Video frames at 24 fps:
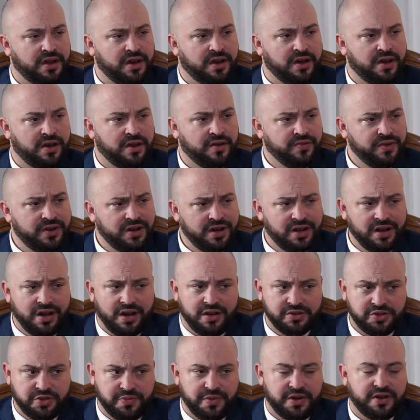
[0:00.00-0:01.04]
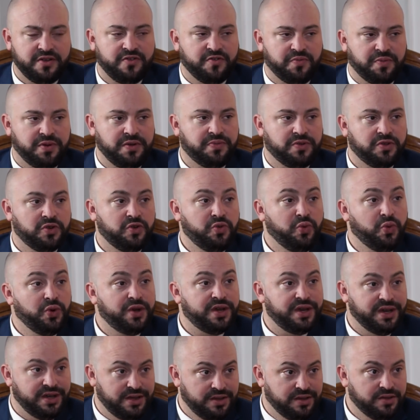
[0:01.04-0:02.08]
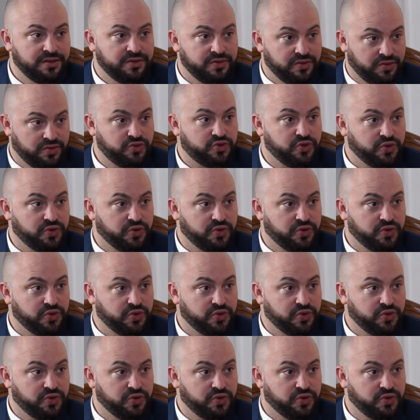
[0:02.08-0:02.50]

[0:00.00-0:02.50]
a really large amount of people who were hidden